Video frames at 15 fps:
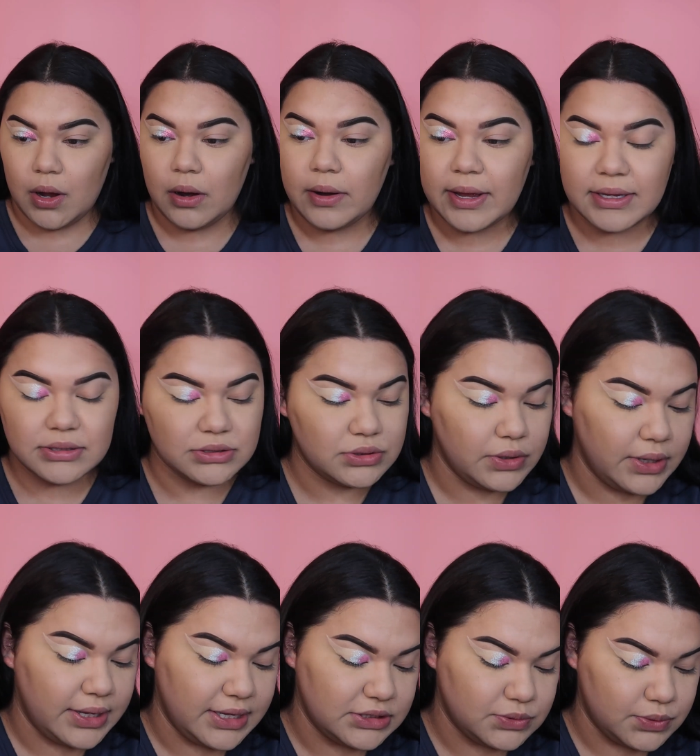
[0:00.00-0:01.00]
All right, so I
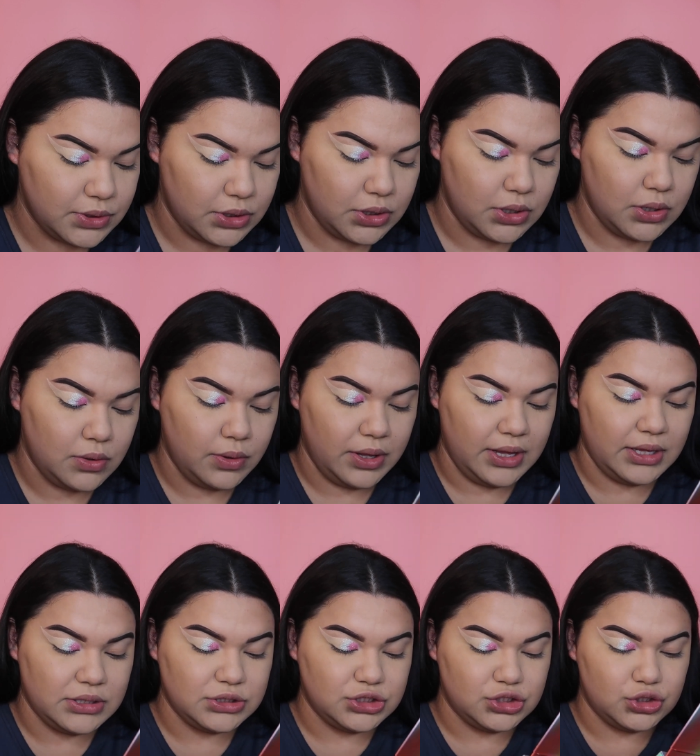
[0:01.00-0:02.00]
guess we're gonna go
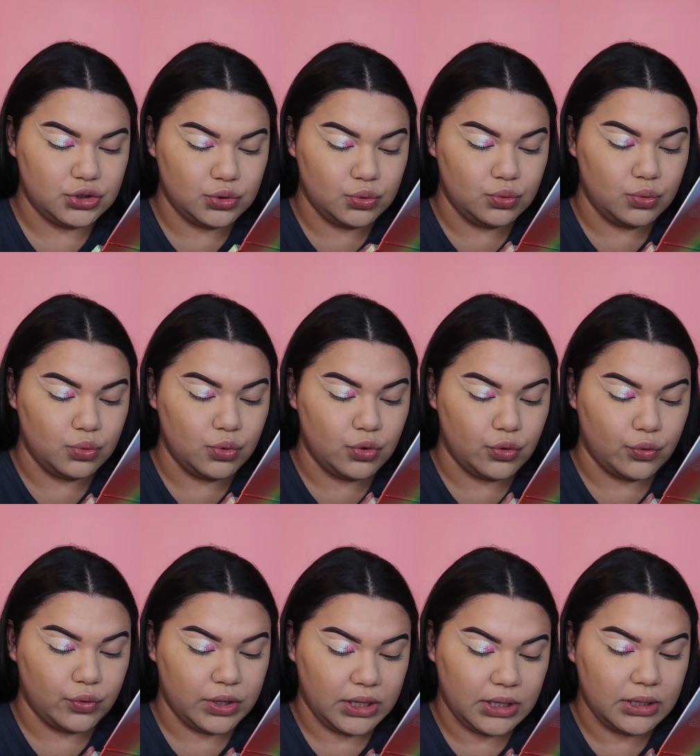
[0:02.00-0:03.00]
into
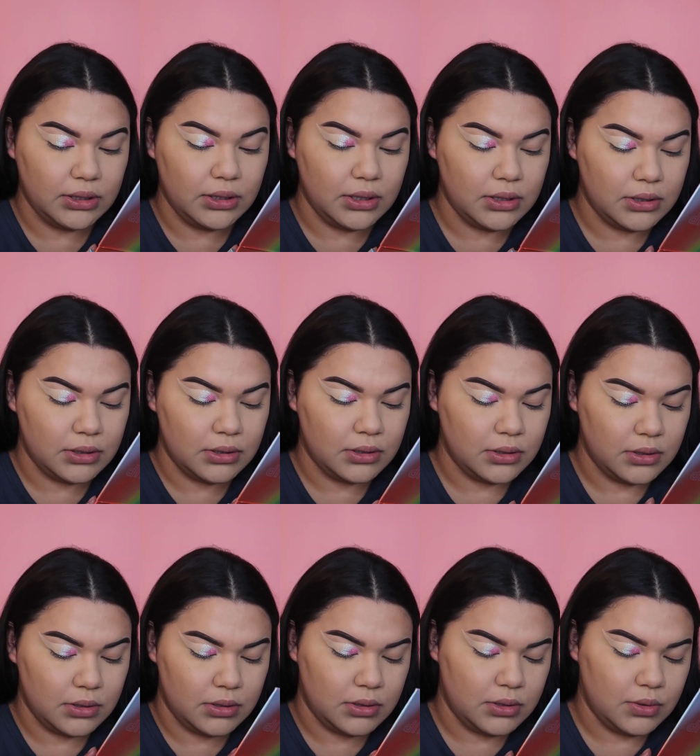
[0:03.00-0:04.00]
green,
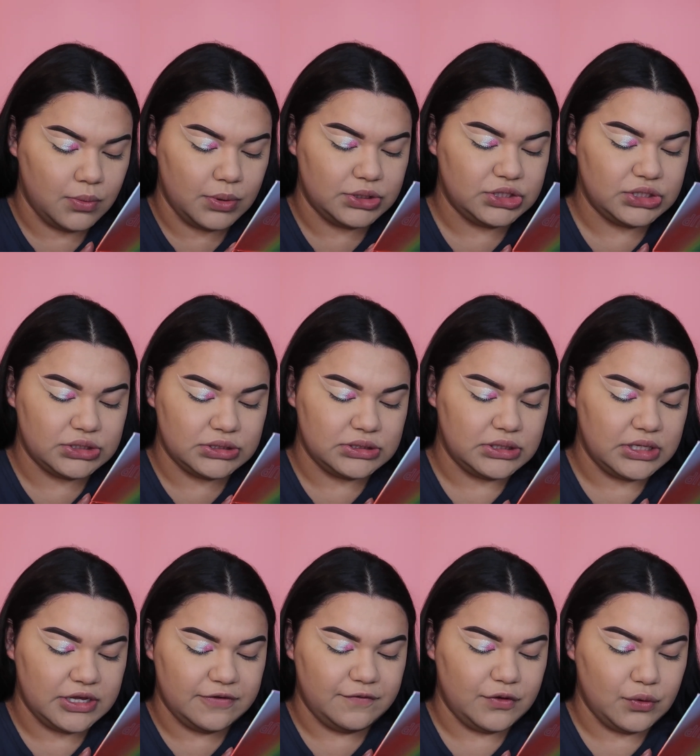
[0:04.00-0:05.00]
which is
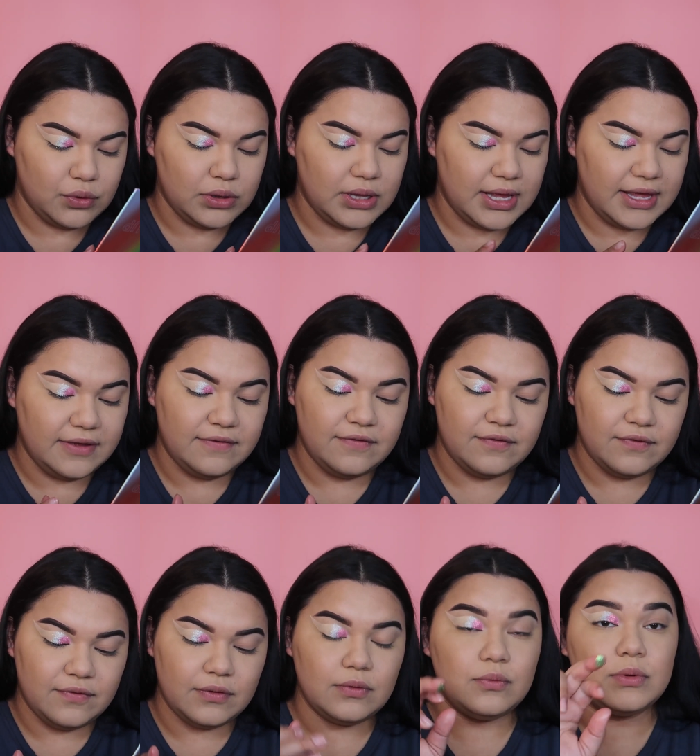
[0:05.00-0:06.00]
Live Your Life,
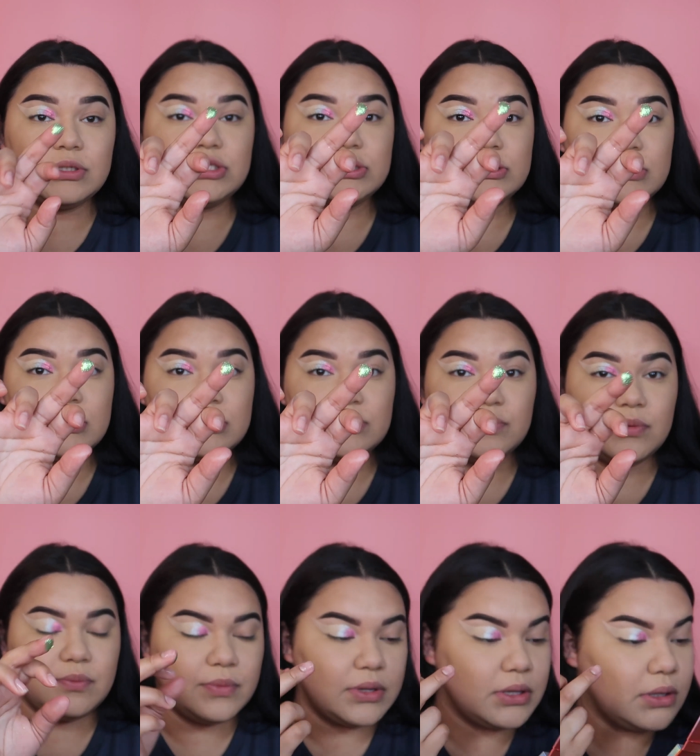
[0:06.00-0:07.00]
which is this
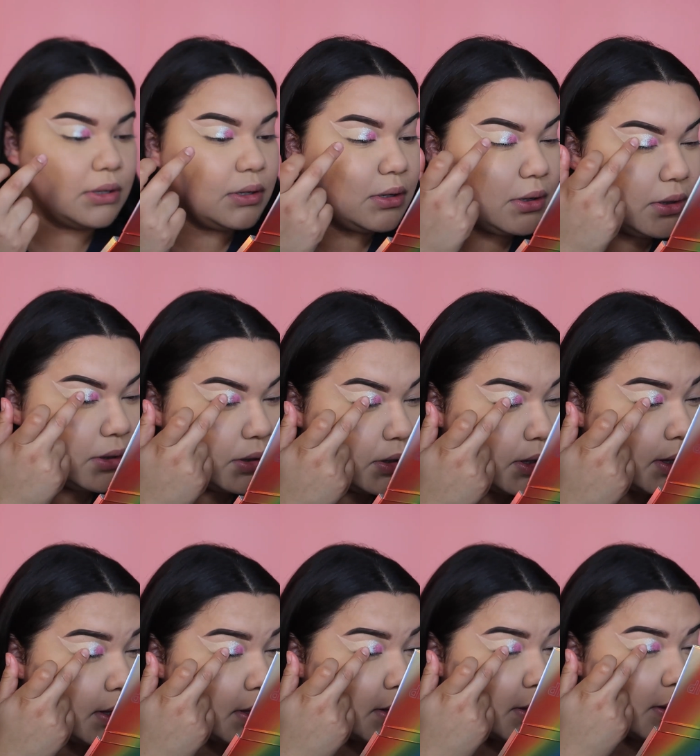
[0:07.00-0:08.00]
one right here.
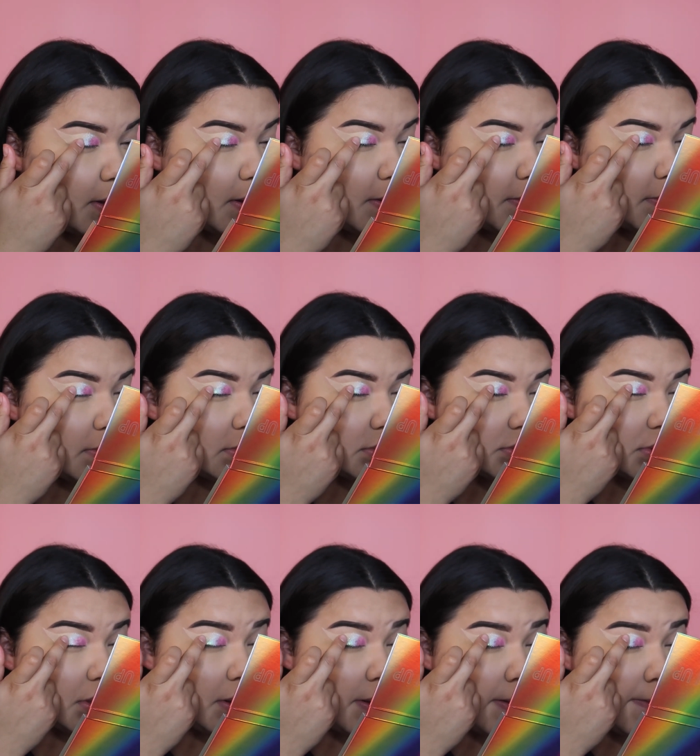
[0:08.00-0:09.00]
I'm just
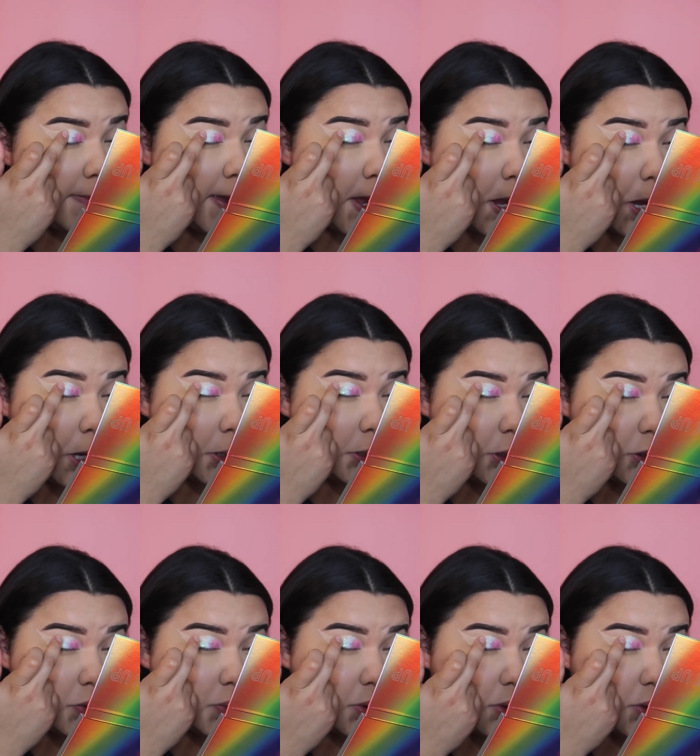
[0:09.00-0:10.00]
gonna pack
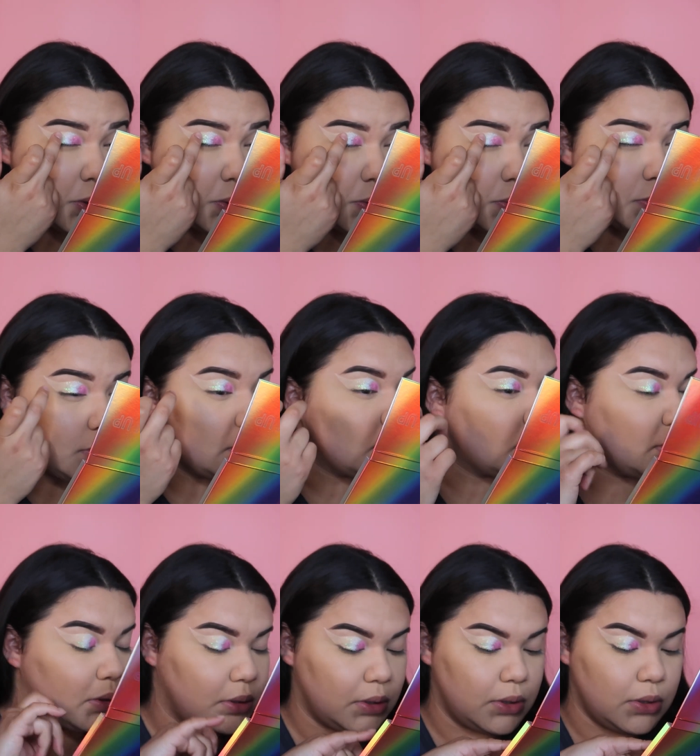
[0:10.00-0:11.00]
this one
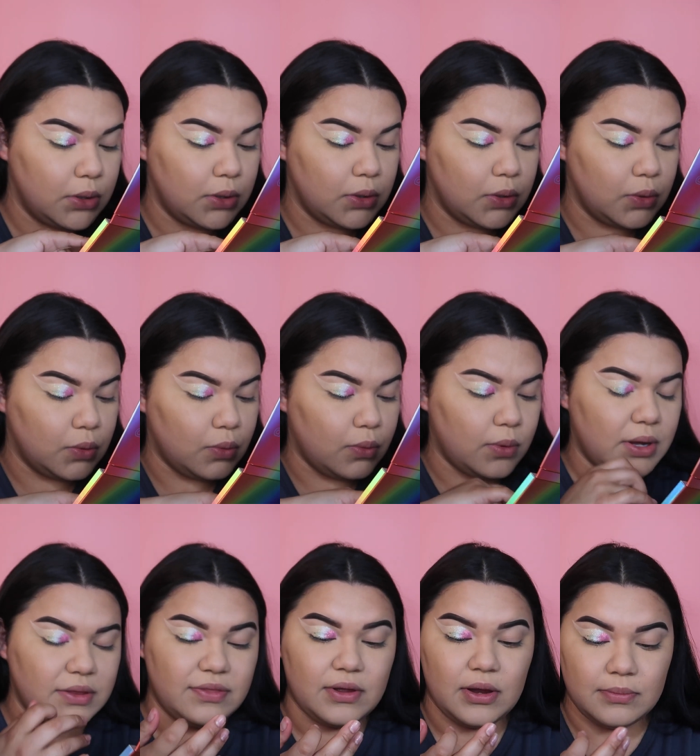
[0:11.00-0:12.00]

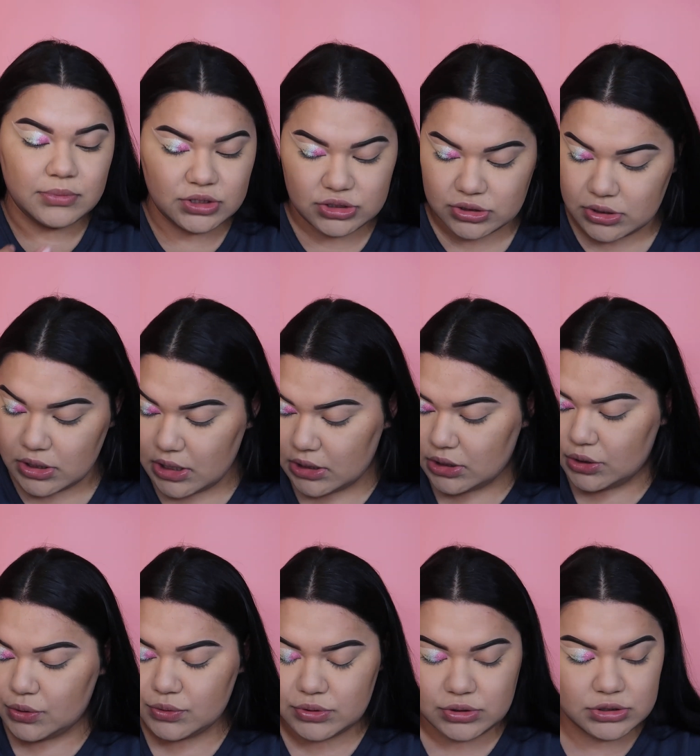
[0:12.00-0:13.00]
right there. I'm just gonna have to
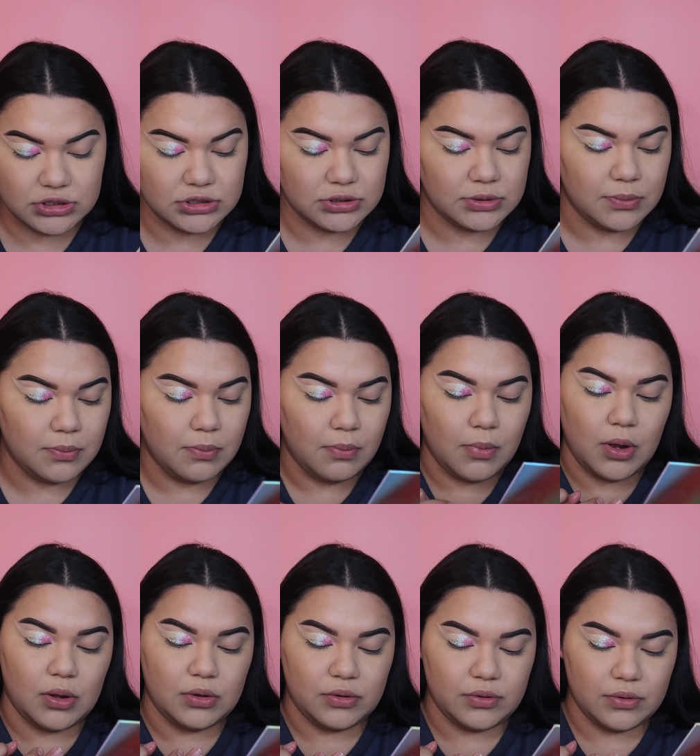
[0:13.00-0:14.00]
use a
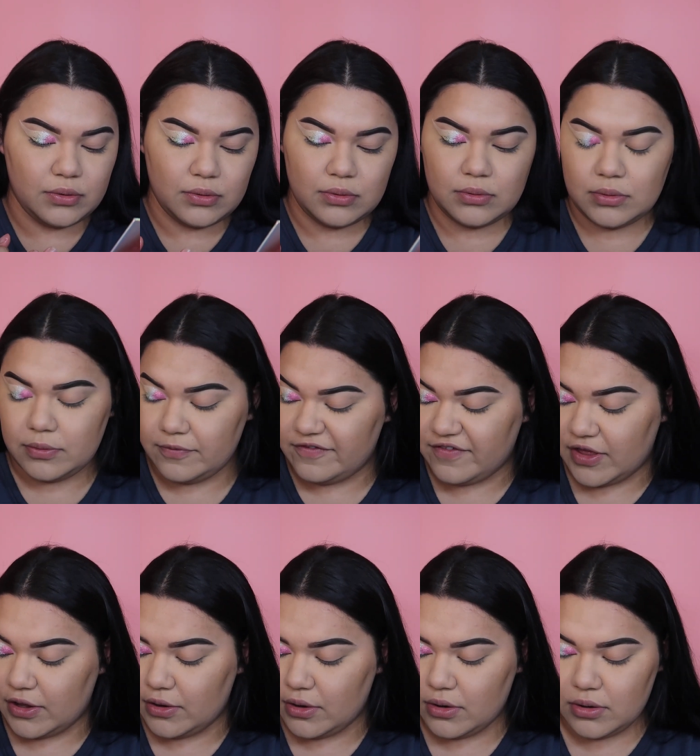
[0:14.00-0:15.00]
smaller
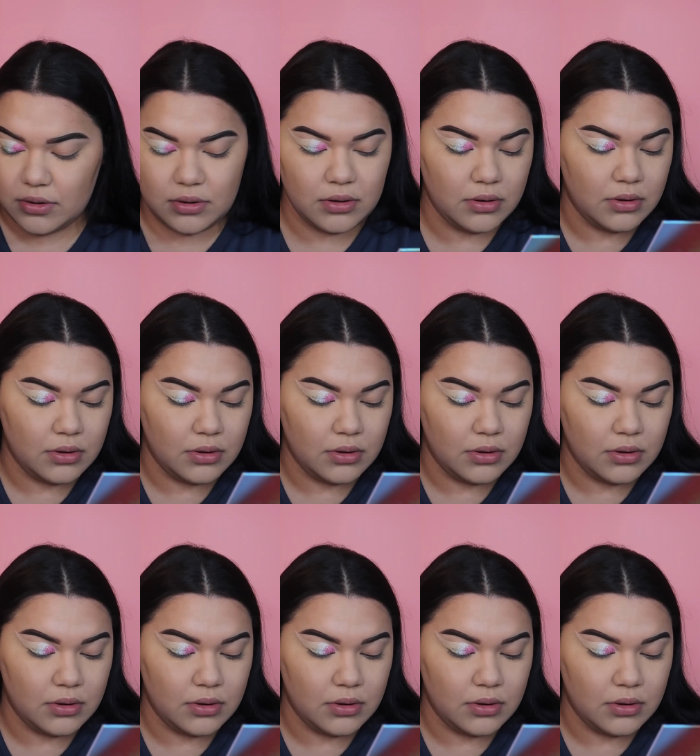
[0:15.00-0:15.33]
finger.